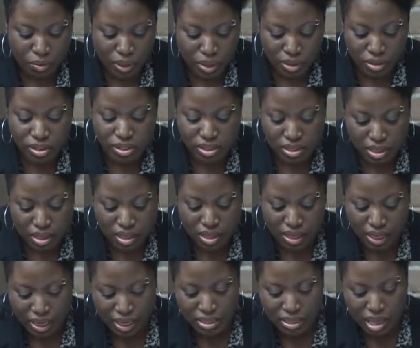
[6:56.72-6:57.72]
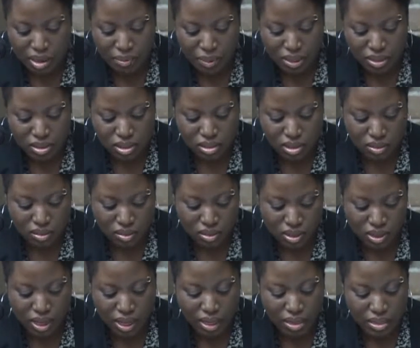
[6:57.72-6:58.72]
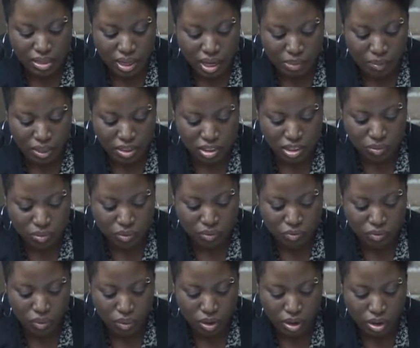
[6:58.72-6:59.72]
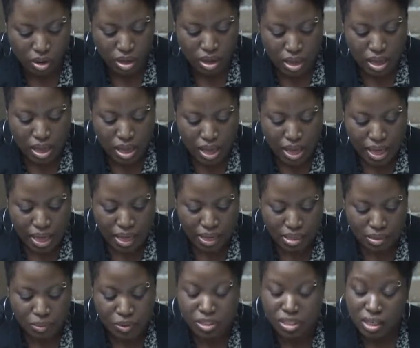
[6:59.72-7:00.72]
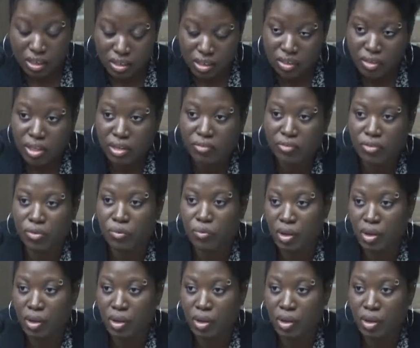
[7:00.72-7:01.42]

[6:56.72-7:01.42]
we are seeing, again, as I mentioned, the case that I mentioned before. And particularly for